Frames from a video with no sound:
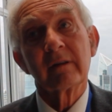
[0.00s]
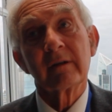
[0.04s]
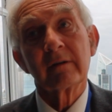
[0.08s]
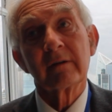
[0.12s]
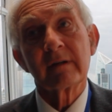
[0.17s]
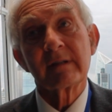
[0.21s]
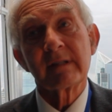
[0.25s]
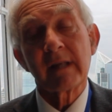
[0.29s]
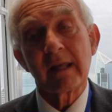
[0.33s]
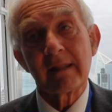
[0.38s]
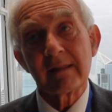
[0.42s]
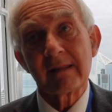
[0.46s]
There are
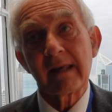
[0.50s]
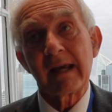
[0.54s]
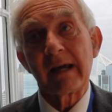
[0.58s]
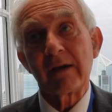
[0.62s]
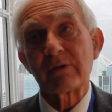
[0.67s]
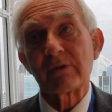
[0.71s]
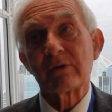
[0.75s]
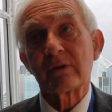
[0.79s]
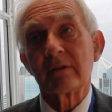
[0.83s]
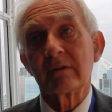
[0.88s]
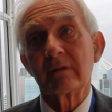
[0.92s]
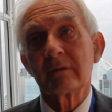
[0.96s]

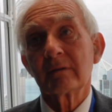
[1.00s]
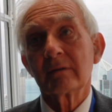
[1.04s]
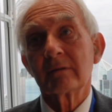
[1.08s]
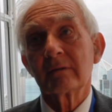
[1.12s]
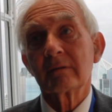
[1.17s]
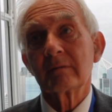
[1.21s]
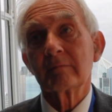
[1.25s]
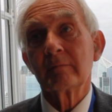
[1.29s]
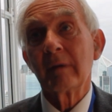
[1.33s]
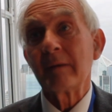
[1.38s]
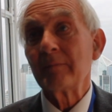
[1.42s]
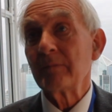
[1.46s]
10,000
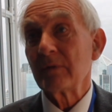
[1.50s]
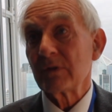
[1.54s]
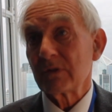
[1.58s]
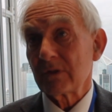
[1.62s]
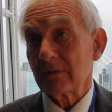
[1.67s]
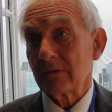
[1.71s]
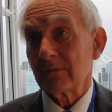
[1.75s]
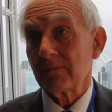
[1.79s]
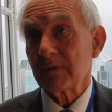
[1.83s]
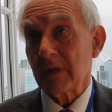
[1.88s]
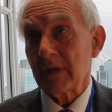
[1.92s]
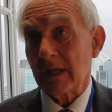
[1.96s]
members
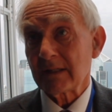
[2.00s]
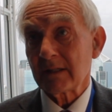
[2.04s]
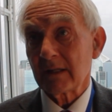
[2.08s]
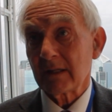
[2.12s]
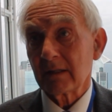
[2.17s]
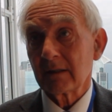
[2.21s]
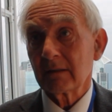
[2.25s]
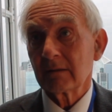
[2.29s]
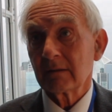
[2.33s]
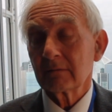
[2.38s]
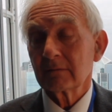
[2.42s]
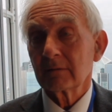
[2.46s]
of SASIG,
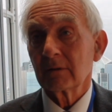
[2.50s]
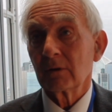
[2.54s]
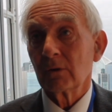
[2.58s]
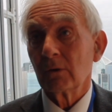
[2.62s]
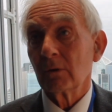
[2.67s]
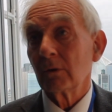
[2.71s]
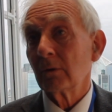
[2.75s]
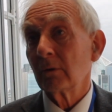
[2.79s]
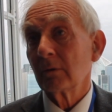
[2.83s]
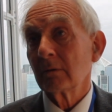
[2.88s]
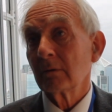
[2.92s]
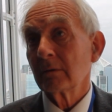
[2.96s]

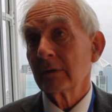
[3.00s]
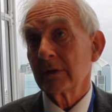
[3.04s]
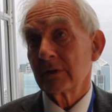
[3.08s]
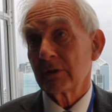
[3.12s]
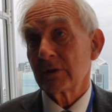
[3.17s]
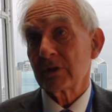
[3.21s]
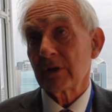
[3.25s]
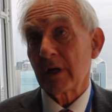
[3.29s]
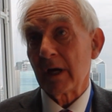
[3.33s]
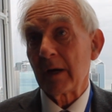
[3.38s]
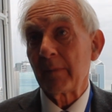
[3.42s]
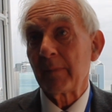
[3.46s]
all at the
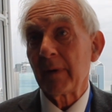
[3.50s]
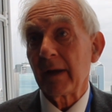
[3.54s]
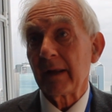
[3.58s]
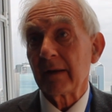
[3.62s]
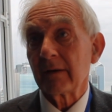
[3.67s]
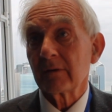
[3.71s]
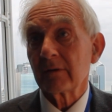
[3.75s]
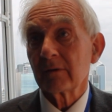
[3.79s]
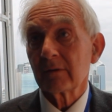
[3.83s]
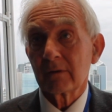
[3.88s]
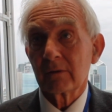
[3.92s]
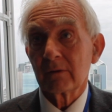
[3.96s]
sharp
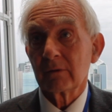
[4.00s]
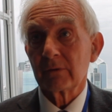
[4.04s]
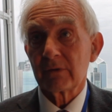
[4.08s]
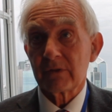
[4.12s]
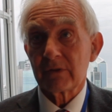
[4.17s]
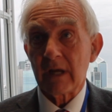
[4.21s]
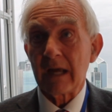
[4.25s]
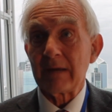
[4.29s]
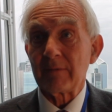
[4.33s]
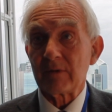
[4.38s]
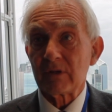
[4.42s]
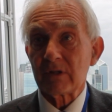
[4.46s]
end, all
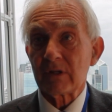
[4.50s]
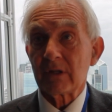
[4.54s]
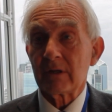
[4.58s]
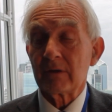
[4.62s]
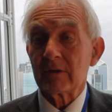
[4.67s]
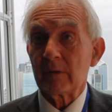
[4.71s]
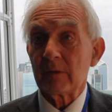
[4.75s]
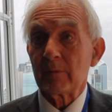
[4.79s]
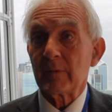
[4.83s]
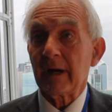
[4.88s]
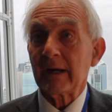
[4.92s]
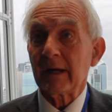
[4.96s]

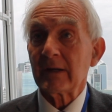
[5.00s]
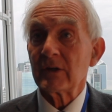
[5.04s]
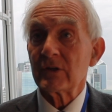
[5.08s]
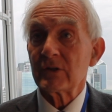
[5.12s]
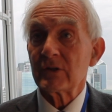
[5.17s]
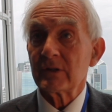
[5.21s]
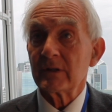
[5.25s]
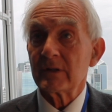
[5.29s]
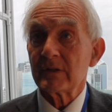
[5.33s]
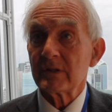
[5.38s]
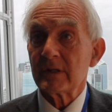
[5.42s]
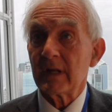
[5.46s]
cybersecurity
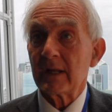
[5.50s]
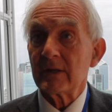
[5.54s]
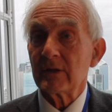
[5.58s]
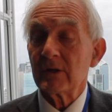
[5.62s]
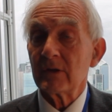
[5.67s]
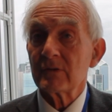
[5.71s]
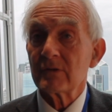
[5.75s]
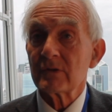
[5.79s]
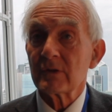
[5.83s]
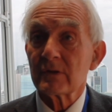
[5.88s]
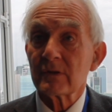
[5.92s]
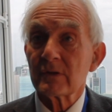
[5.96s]
practitioners and end
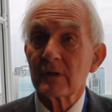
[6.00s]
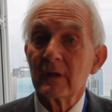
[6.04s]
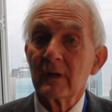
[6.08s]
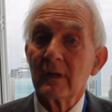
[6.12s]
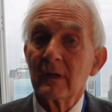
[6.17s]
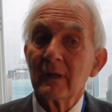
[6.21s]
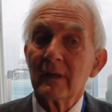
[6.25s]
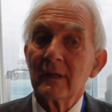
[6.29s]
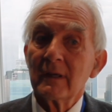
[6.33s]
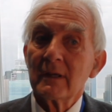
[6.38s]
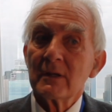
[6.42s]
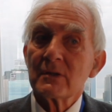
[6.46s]
users.
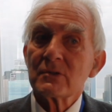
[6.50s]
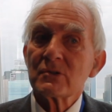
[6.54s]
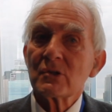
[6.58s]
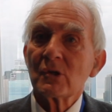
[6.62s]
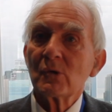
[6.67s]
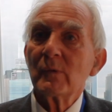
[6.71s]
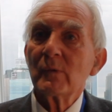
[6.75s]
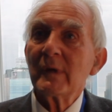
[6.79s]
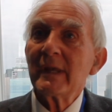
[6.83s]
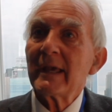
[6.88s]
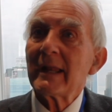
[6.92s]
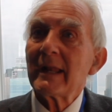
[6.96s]
So
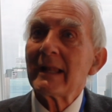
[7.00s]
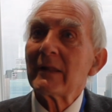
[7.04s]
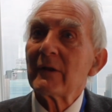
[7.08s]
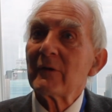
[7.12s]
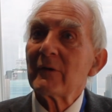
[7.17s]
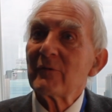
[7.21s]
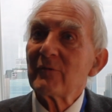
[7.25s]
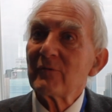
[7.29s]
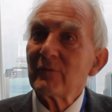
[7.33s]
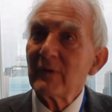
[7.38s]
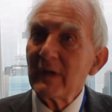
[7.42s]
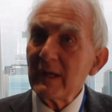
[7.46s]
we get a lot
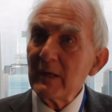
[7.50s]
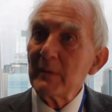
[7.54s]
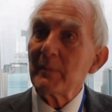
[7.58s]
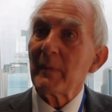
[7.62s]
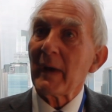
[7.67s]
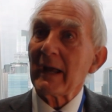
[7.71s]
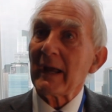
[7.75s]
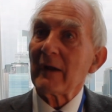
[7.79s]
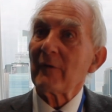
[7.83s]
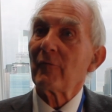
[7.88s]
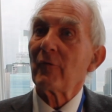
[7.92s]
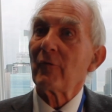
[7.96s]
of
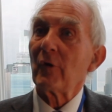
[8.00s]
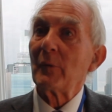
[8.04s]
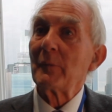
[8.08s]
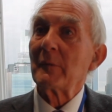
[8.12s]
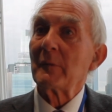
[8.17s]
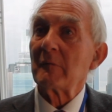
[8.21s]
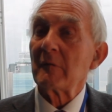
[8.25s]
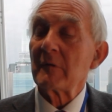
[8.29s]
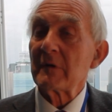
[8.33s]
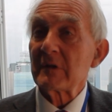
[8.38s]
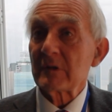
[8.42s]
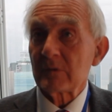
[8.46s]
feedback from
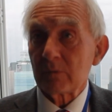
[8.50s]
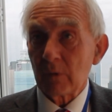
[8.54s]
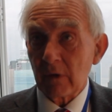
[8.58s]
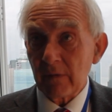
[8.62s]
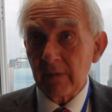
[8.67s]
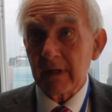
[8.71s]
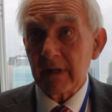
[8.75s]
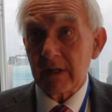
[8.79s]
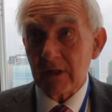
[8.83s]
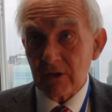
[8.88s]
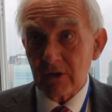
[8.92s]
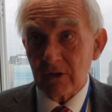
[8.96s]
them as what
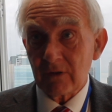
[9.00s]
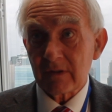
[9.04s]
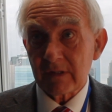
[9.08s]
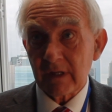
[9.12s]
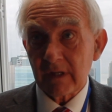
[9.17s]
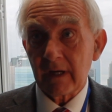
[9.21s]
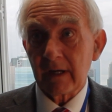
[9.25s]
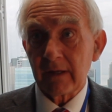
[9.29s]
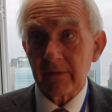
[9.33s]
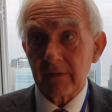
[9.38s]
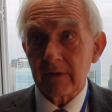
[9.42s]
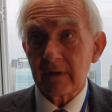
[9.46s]
the issues
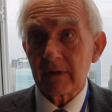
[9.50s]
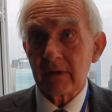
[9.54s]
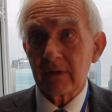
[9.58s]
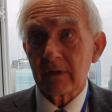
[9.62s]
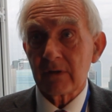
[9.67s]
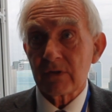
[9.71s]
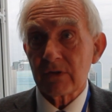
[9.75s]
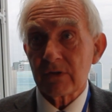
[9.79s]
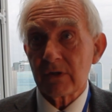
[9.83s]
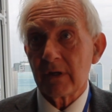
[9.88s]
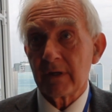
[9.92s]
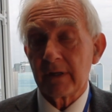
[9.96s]
are that are
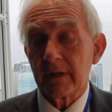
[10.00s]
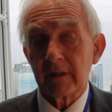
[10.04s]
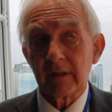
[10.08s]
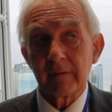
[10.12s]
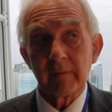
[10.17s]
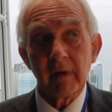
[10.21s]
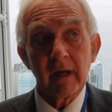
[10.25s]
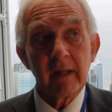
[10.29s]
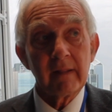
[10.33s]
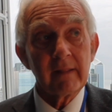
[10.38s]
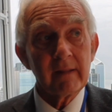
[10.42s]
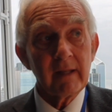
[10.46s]
concerning them.
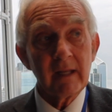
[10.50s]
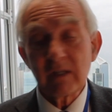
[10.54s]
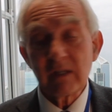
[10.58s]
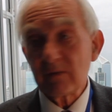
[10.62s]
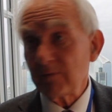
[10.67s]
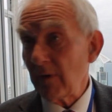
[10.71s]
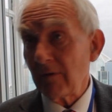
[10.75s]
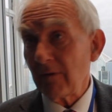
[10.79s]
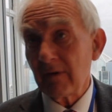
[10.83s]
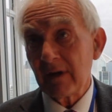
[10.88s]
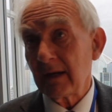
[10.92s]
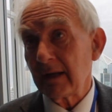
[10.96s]
And it's
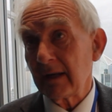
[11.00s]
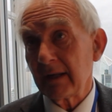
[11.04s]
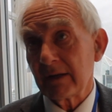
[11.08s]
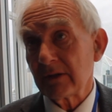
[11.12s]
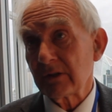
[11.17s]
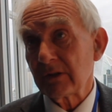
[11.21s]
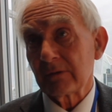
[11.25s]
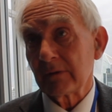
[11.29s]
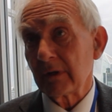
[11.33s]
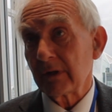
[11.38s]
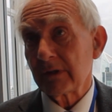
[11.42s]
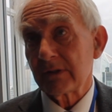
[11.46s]
very clear
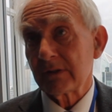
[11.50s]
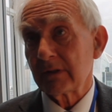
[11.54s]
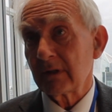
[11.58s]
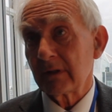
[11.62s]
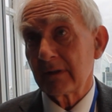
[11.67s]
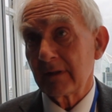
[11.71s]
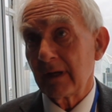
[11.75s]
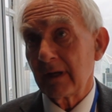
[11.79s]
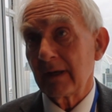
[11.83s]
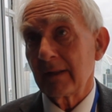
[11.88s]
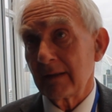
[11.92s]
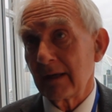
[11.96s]
to us
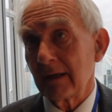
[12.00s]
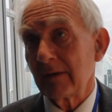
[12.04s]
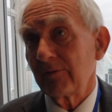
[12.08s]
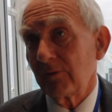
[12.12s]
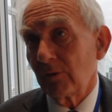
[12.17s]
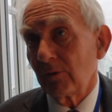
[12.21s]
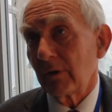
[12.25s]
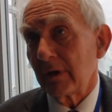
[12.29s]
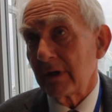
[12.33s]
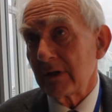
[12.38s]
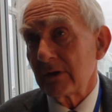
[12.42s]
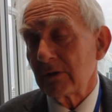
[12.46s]
that they
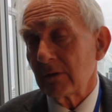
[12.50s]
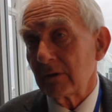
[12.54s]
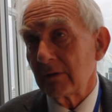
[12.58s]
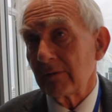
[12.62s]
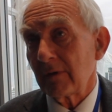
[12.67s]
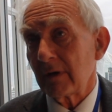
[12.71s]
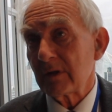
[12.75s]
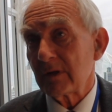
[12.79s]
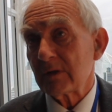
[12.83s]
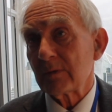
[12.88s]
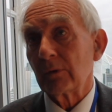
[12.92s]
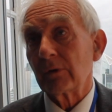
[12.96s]
fall into a
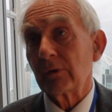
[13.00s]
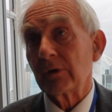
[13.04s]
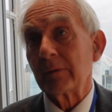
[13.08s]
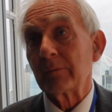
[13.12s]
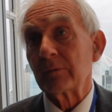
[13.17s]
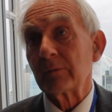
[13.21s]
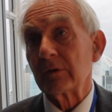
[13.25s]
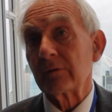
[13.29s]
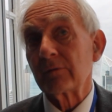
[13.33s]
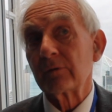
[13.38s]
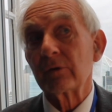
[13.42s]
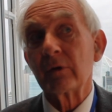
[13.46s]
very small
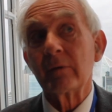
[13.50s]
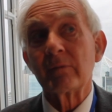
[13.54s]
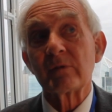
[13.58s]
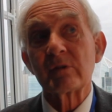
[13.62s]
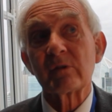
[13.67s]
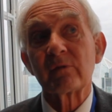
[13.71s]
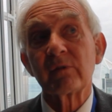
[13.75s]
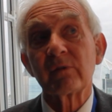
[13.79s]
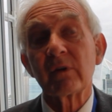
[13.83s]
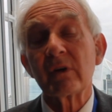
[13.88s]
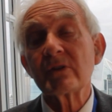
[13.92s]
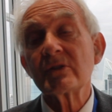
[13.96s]
number of groups. The
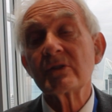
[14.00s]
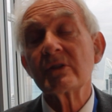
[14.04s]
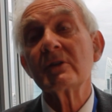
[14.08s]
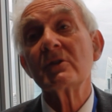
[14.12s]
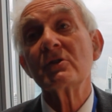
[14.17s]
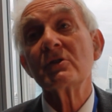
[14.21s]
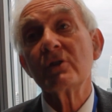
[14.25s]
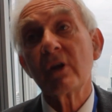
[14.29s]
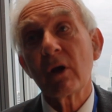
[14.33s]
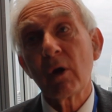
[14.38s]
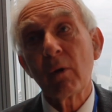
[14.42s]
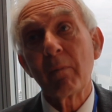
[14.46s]
first is
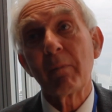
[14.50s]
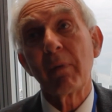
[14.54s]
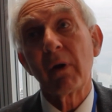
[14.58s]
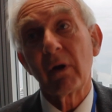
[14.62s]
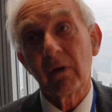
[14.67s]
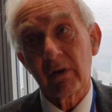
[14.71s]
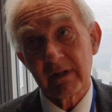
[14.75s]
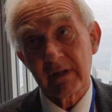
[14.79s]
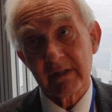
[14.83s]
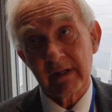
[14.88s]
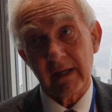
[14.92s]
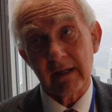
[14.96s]

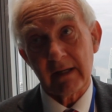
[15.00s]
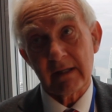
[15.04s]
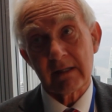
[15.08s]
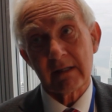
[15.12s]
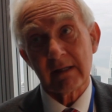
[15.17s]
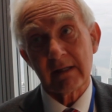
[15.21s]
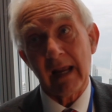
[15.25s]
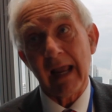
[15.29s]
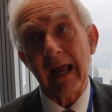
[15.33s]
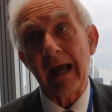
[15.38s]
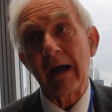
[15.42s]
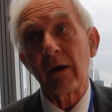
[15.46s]
geopolitics,
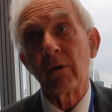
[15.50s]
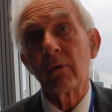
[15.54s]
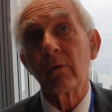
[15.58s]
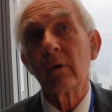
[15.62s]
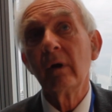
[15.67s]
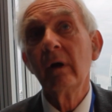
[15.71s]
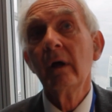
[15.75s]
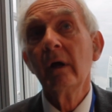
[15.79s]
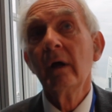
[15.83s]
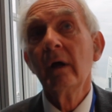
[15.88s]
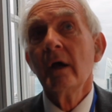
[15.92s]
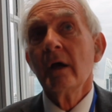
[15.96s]
how
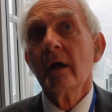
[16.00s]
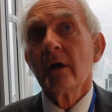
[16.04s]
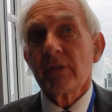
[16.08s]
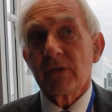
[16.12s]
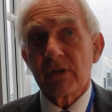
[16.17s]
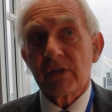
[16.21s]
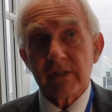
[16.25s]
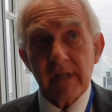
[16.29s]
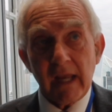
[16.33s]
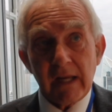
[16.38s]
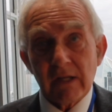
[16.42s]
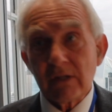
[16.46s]
the
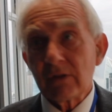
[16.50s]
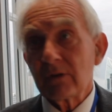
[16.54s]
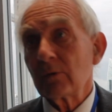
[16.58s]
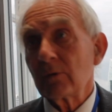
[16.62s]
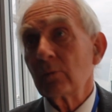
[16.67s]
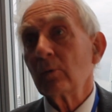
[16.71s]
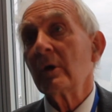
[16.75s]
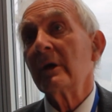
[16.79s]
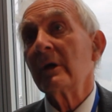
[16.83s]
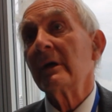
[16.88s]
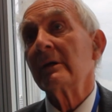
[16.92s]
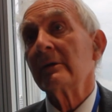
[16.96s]
state of the
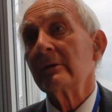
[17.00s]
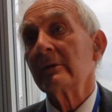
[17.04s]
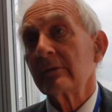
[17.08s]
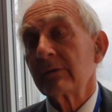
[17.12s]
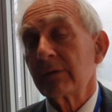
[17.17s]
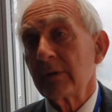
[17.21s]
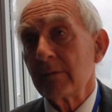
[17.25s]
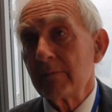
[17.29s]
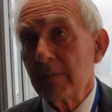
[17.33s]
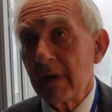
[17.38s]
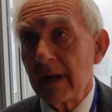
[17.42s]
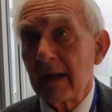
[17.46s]
world,
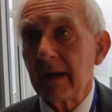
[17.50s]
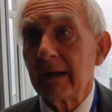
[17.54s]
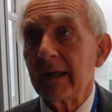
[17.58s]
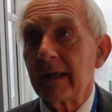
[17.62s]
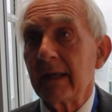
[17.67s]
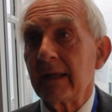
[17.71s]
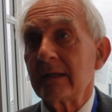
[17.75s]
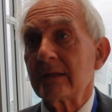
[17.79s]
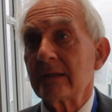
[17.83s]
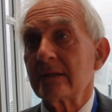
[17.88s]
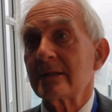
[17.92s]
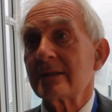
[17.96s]
the Middle
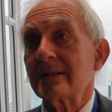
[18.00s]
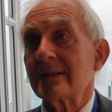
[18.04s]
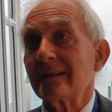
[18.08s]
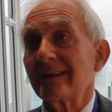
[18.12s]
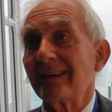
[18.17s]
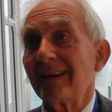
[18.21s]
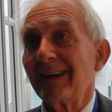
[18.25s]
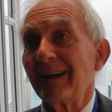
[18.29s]
East,